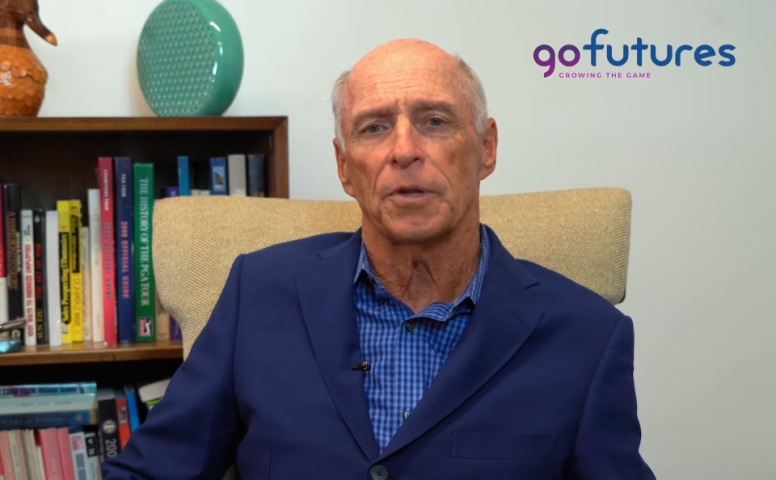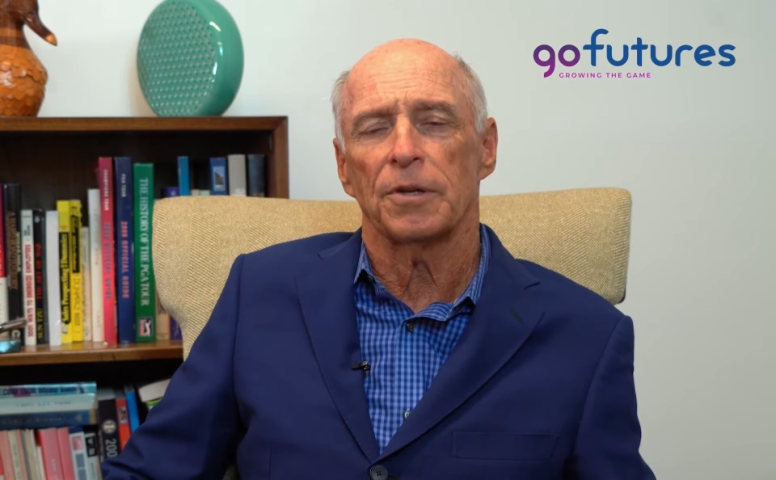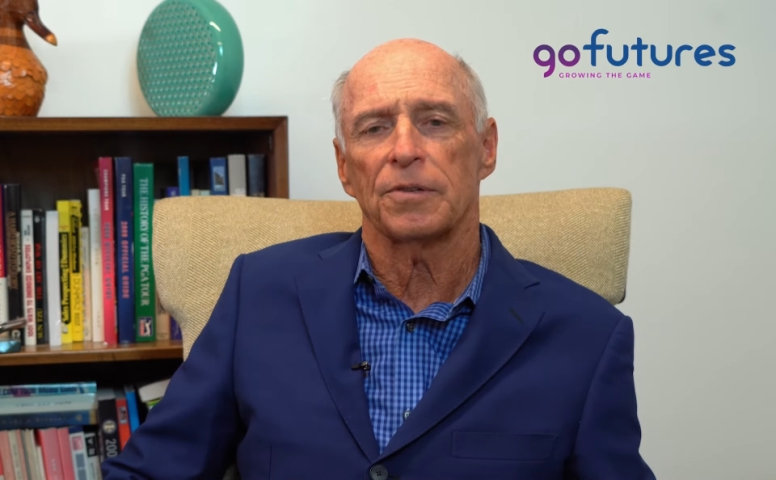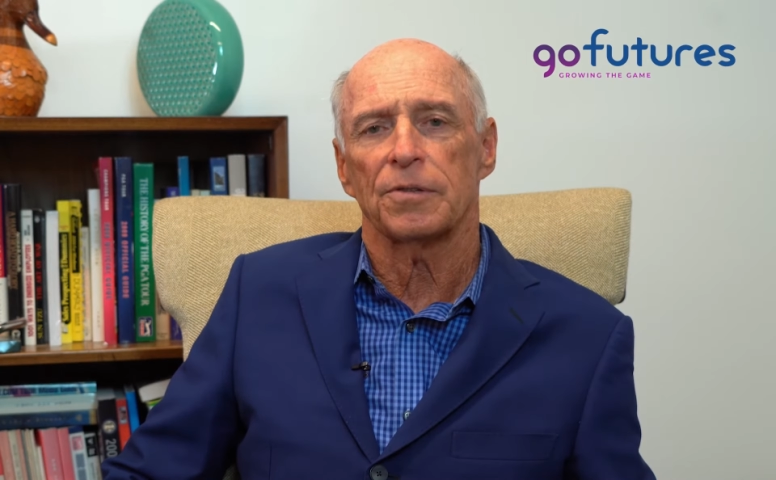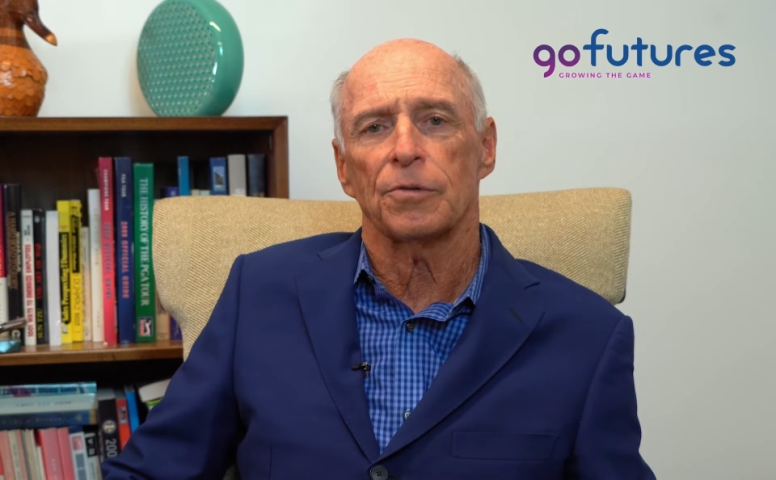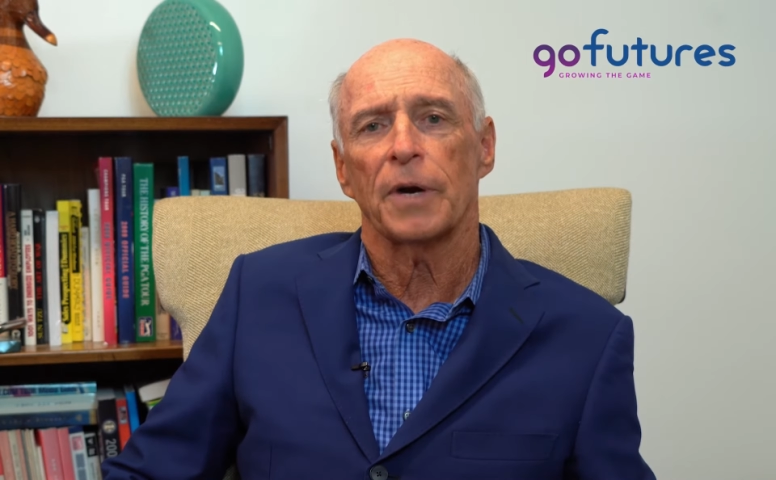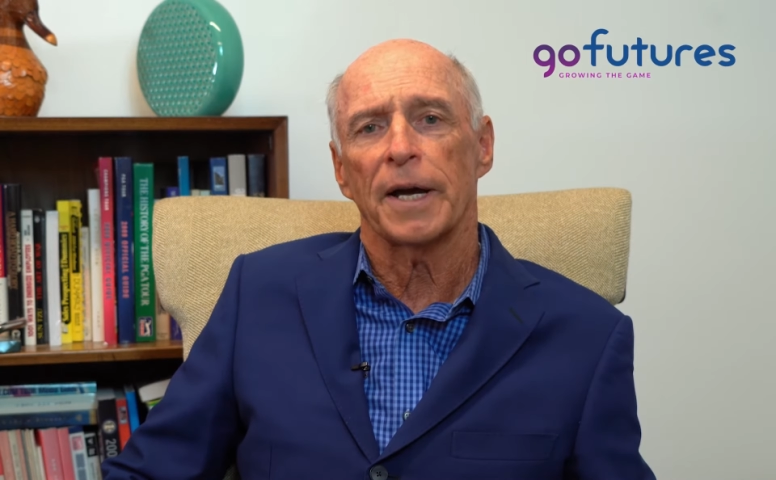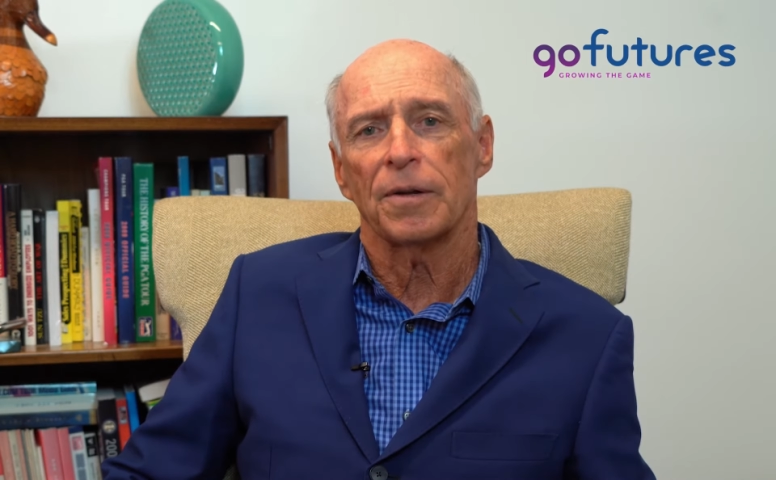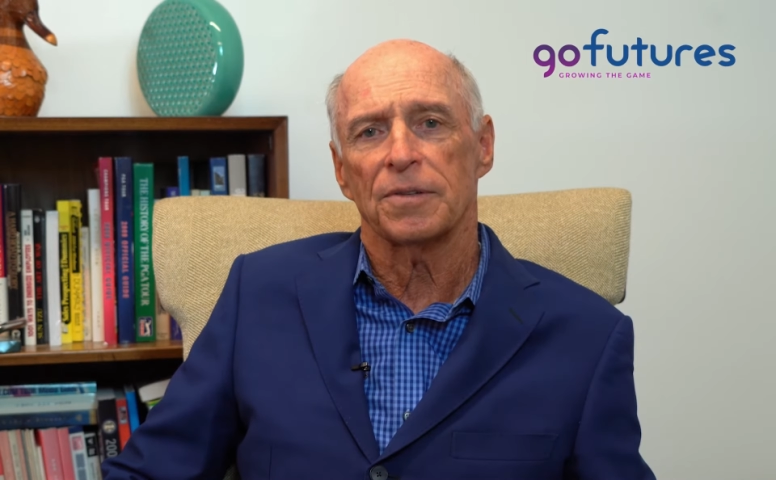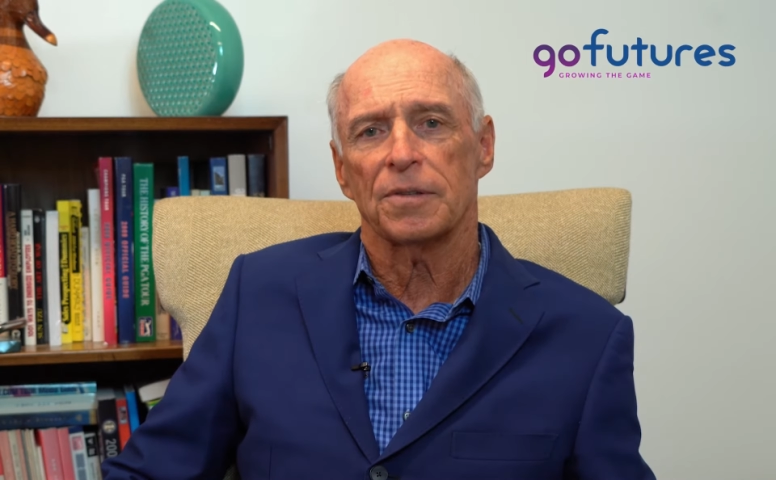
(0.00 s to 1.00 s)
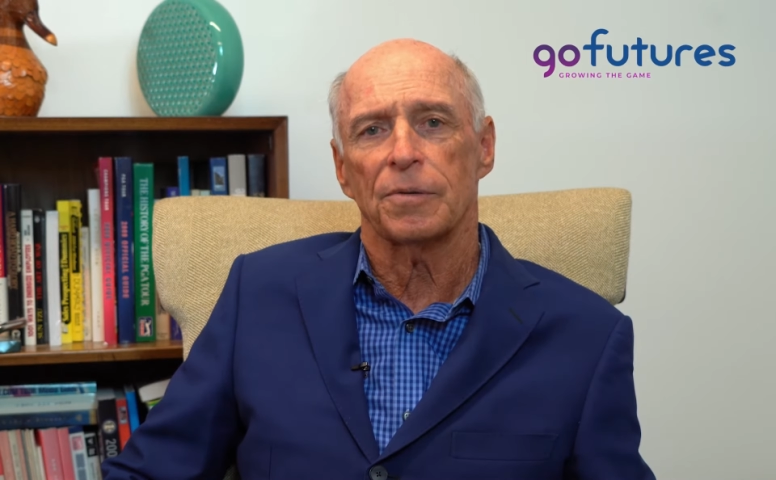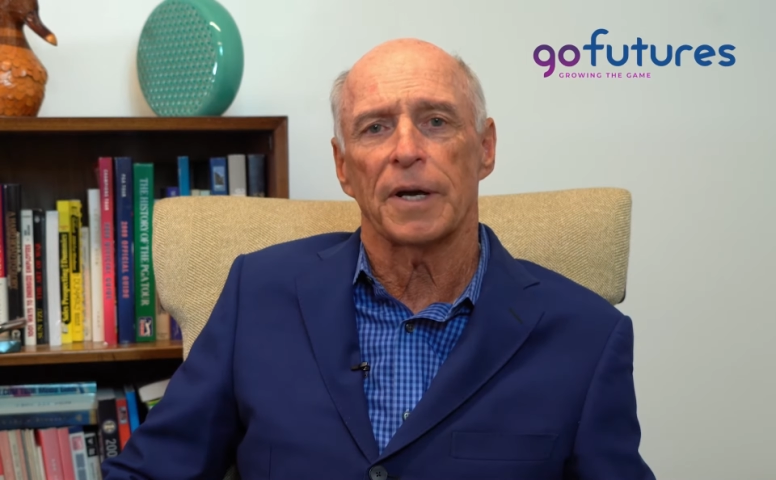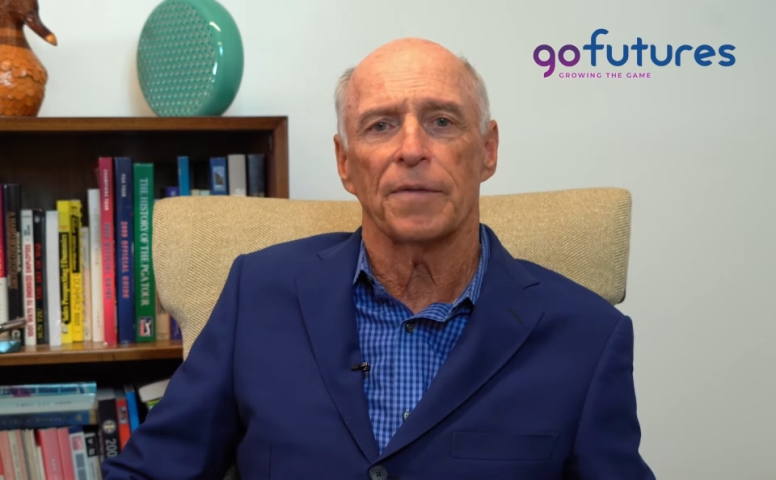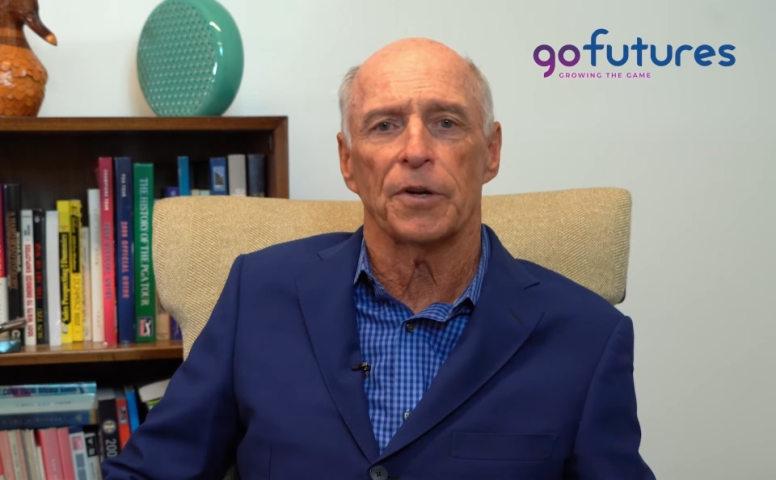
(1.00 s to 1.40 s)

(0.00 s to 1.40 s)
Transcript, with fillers: of the surrounds around